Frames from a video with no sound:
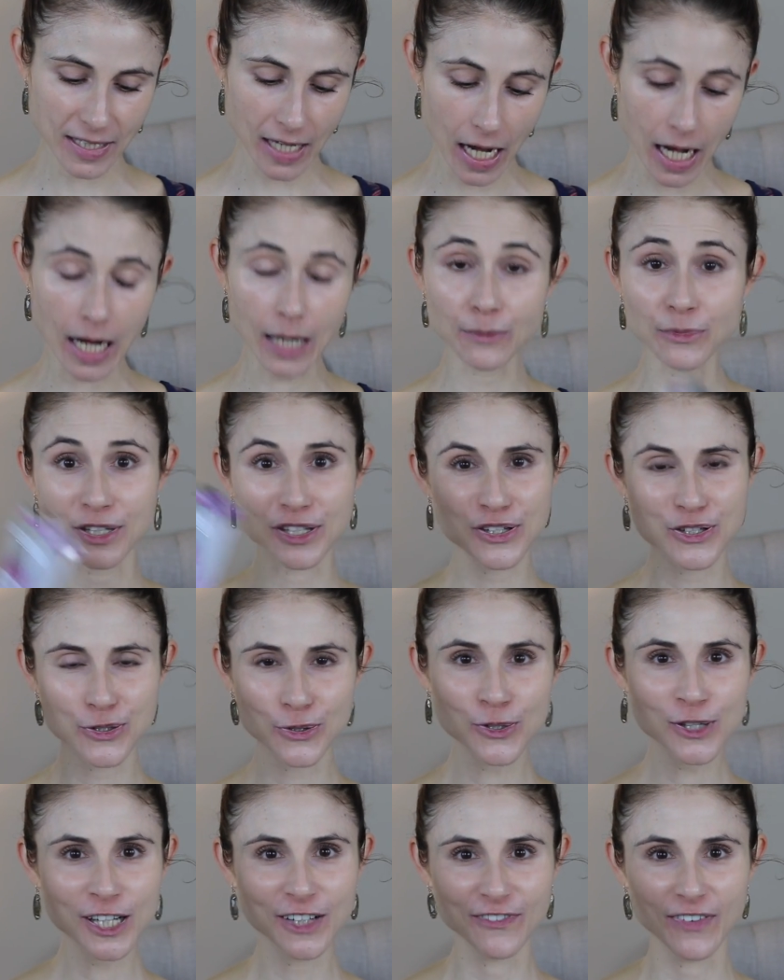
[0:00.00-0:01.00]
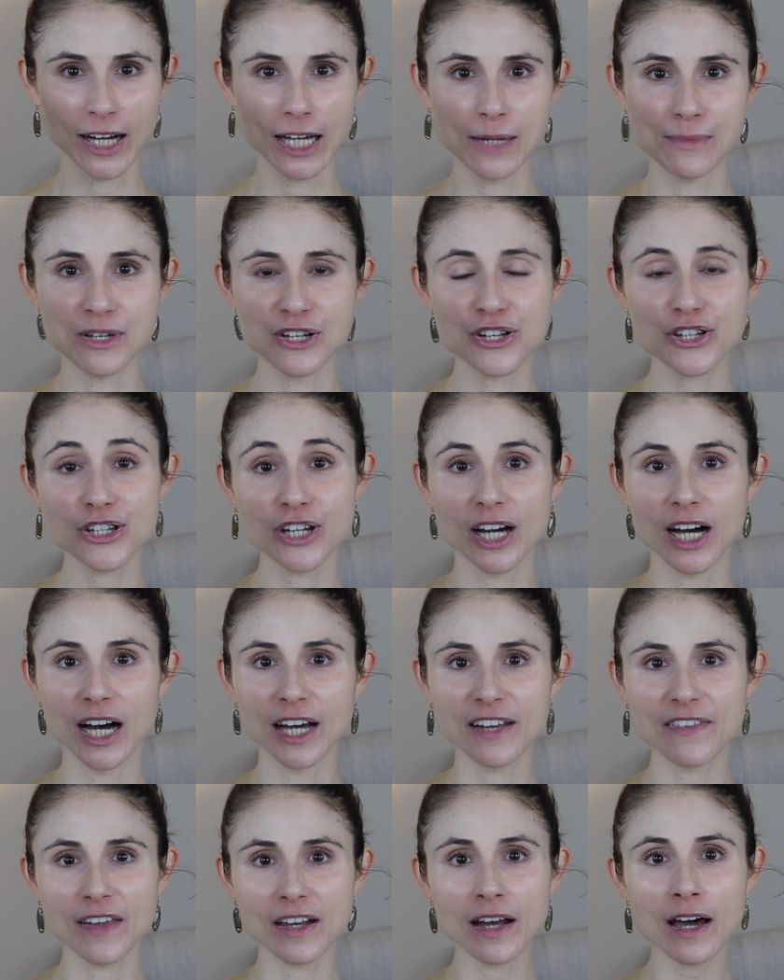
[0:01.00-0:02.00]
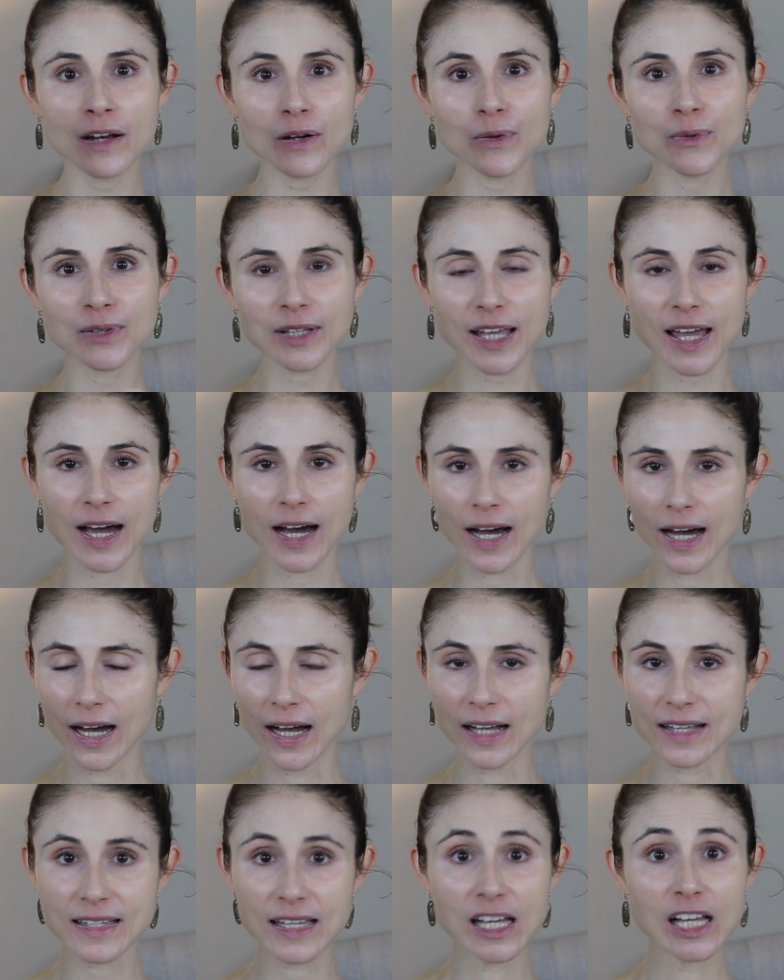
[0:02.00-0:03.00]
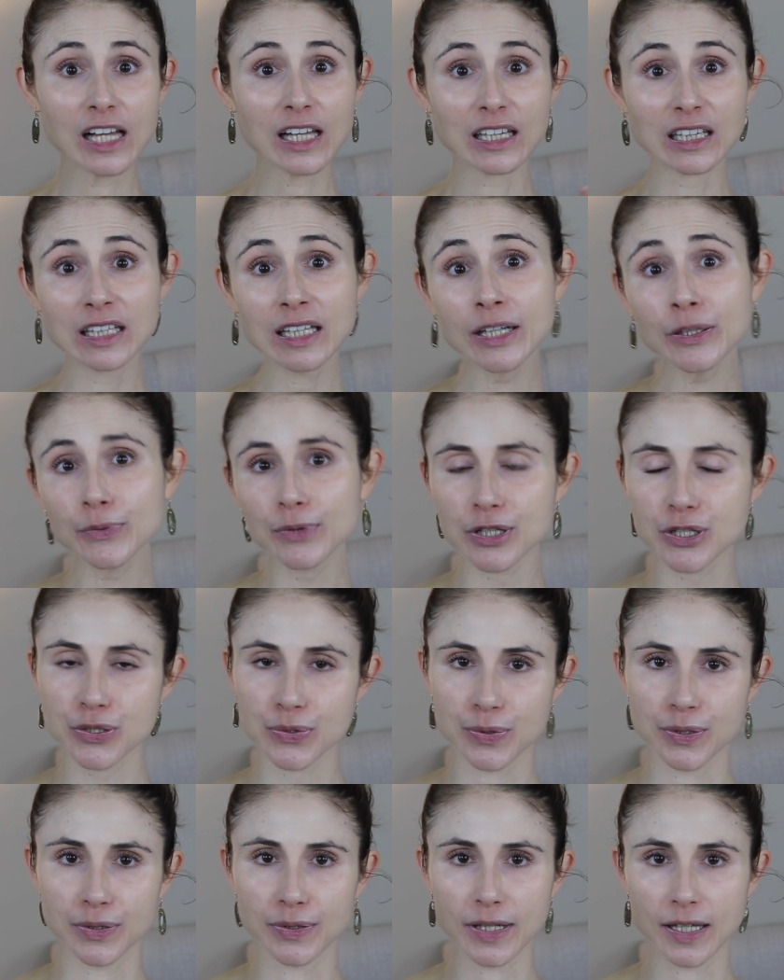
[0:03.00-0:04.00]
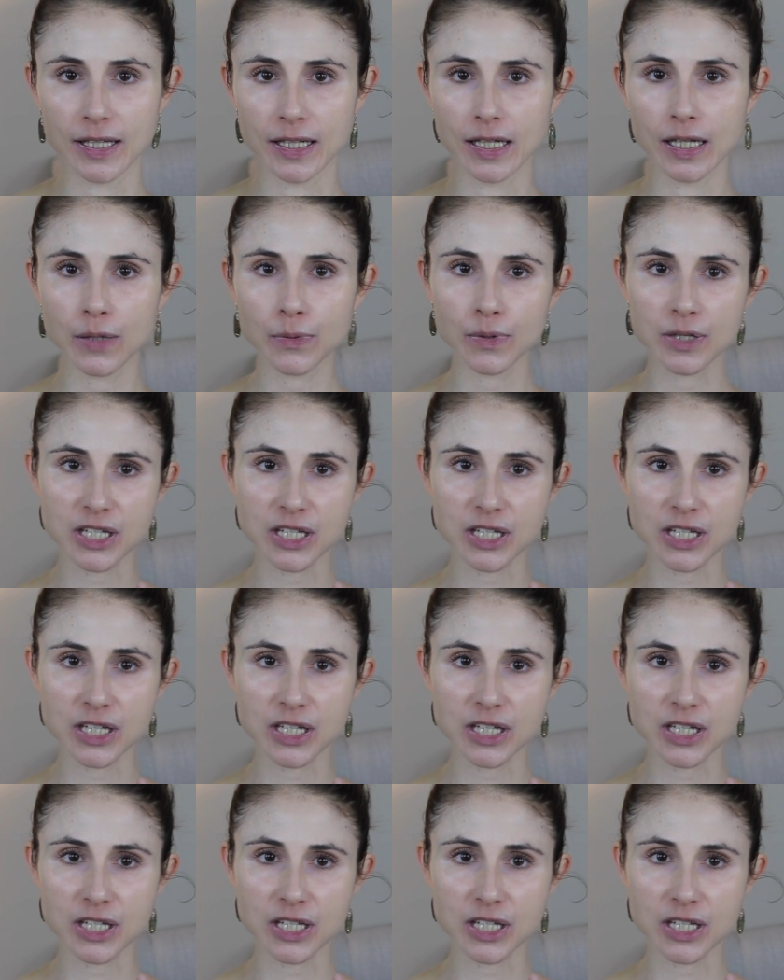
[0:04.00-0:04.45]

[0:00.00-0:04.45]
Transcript: time restoring vitamin shot that not only has licorice root in it,